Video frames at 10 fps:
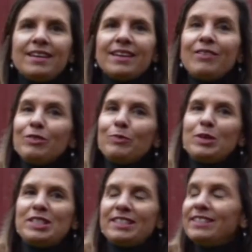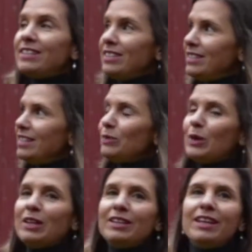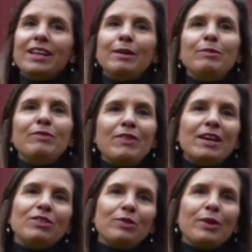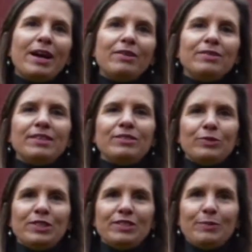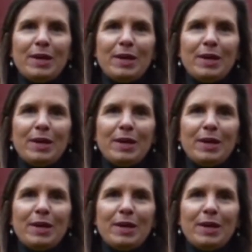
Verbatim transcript: Covered bridges such as this one can be found throughout this region of